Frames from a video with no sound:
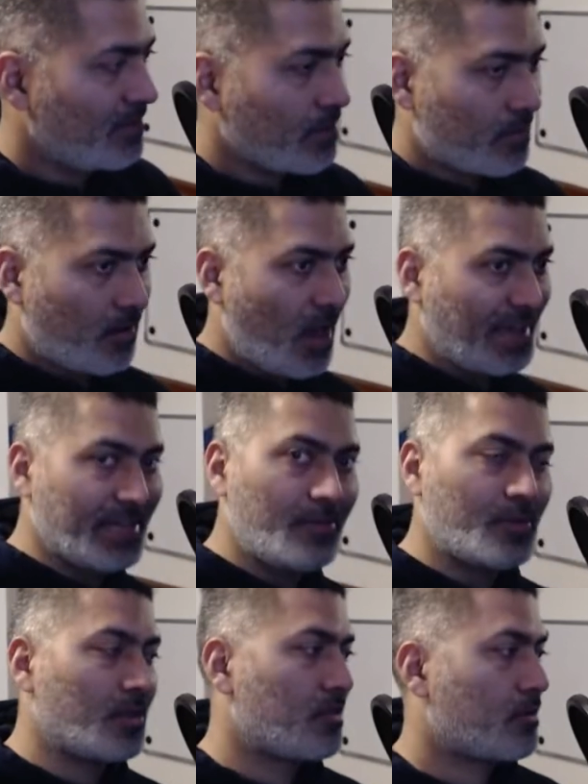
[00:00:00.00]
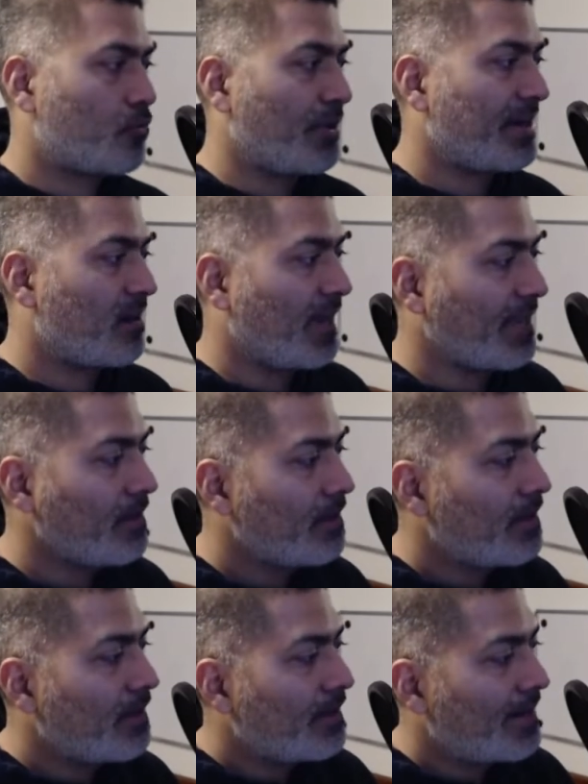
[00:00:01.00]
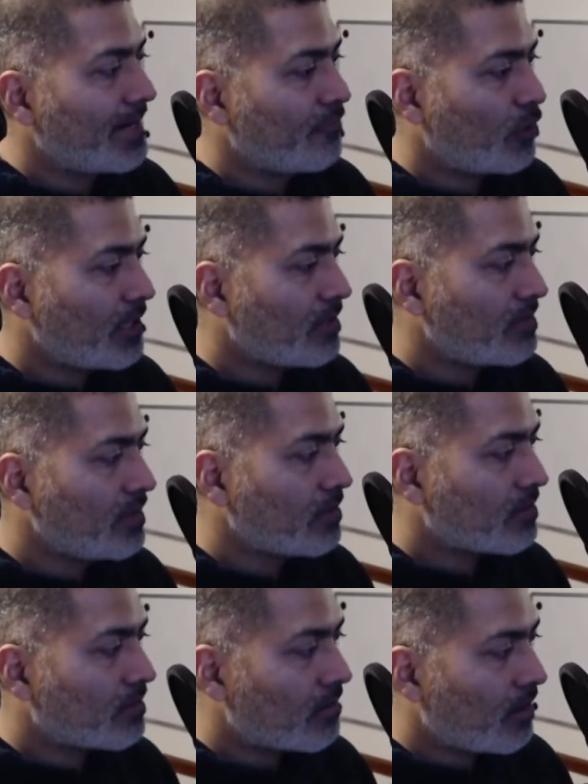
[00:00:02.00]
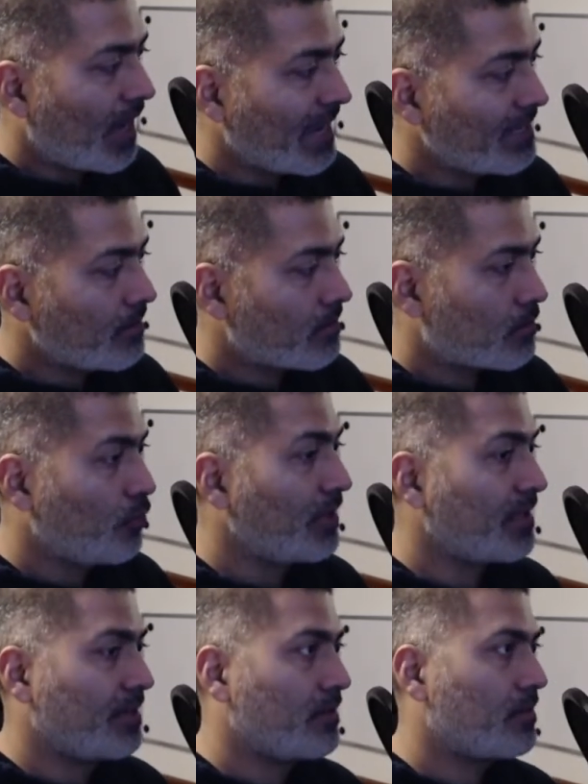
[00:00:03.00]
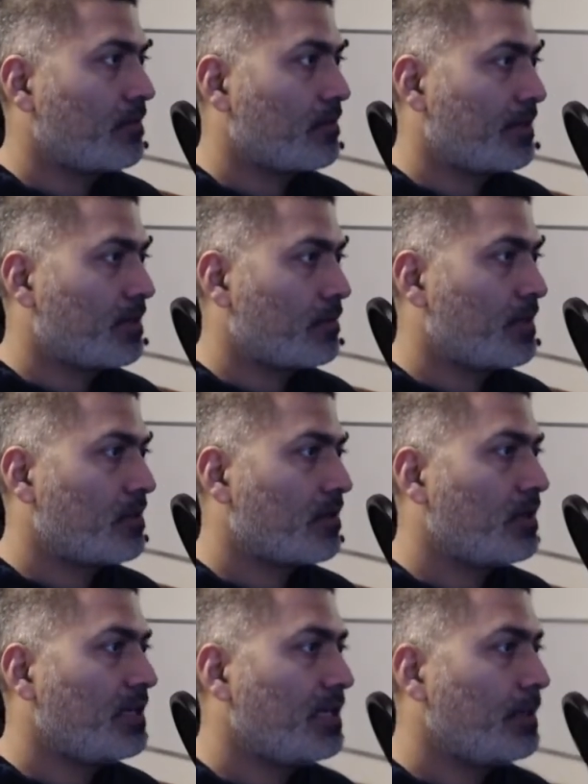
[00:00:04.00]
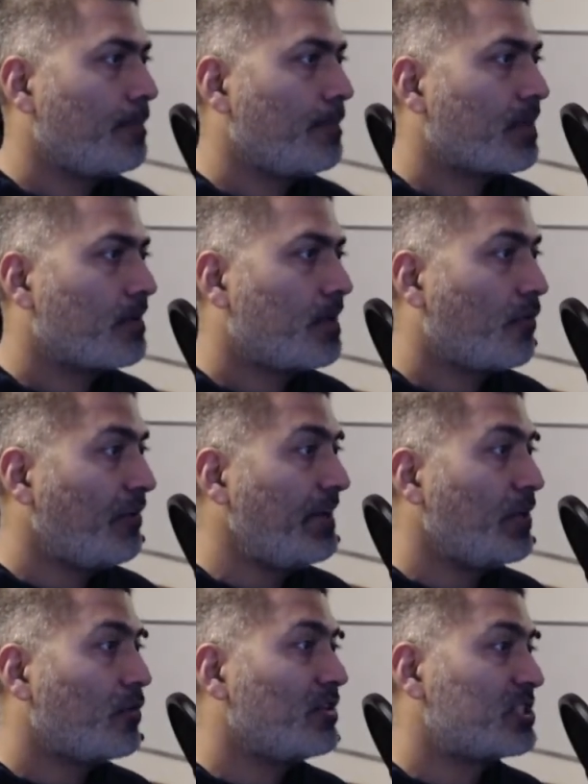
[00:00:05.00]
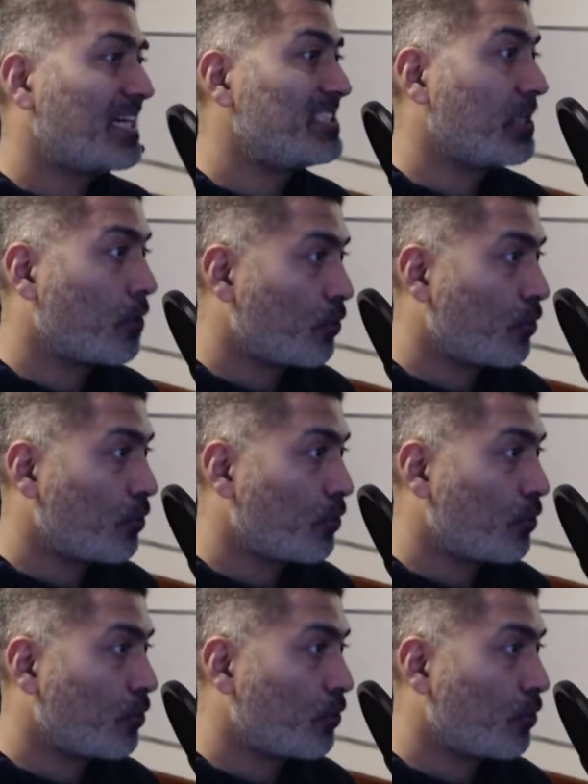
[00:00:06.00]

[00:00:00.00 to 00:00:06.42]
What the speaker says: this line, this great line. And what this line is doing is it is basically a video which I